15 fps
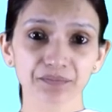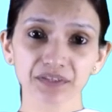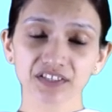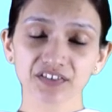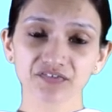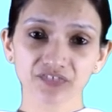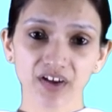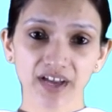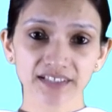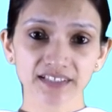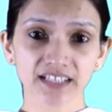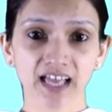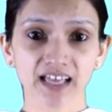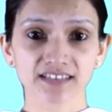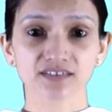be defined
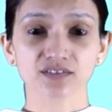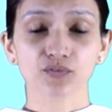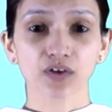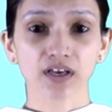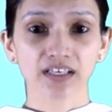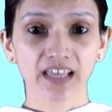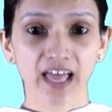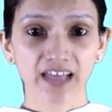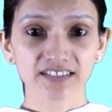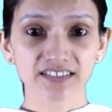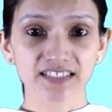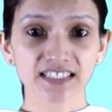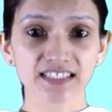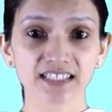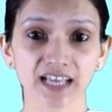as the
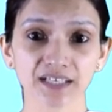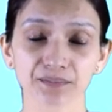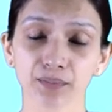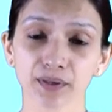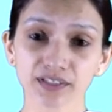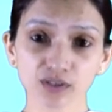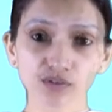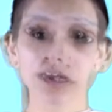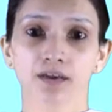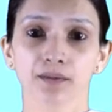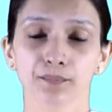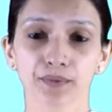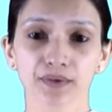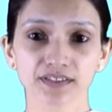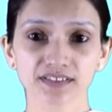vulgarities at particular
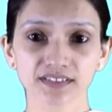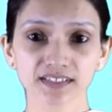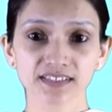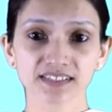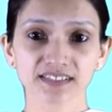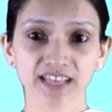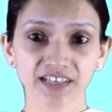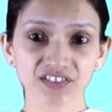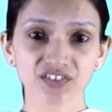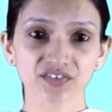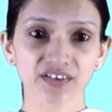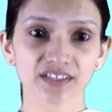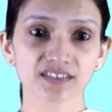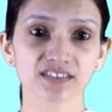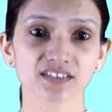persons
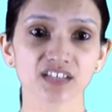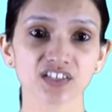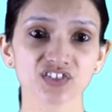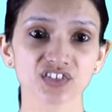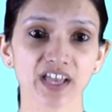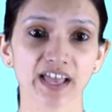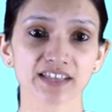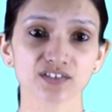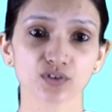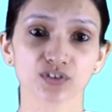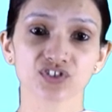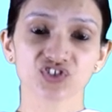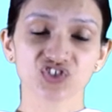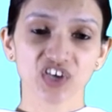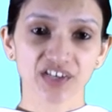centering such as
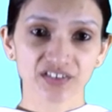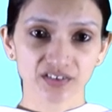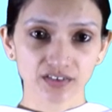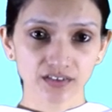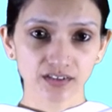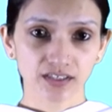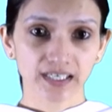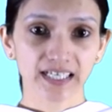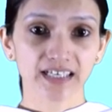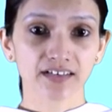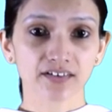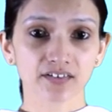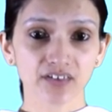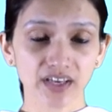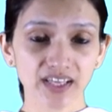on gender,
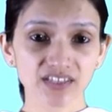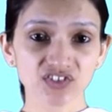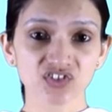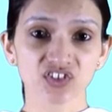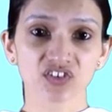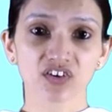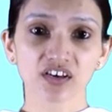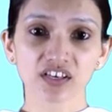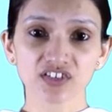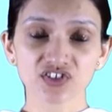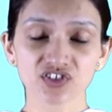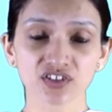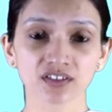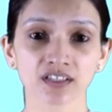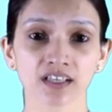race,
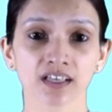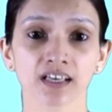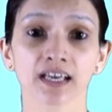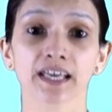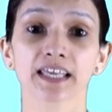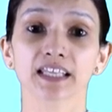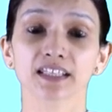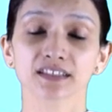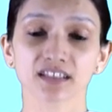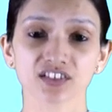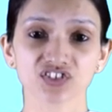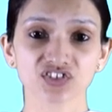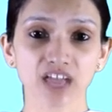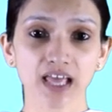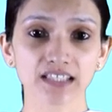religion,
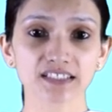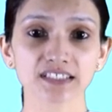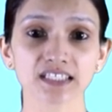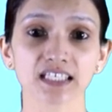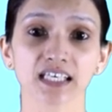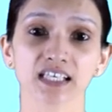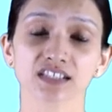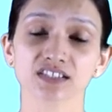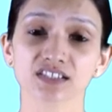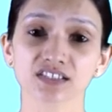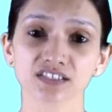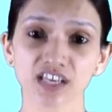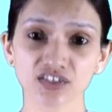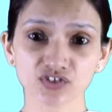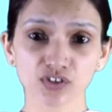nationality,
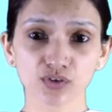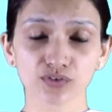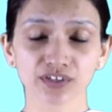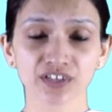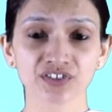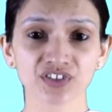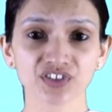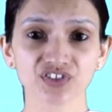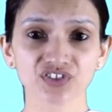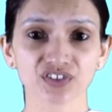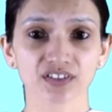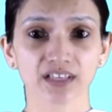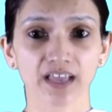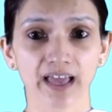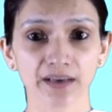sexual orientation
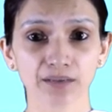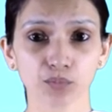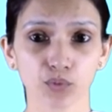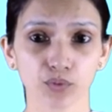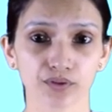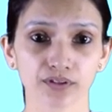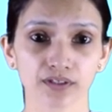and more.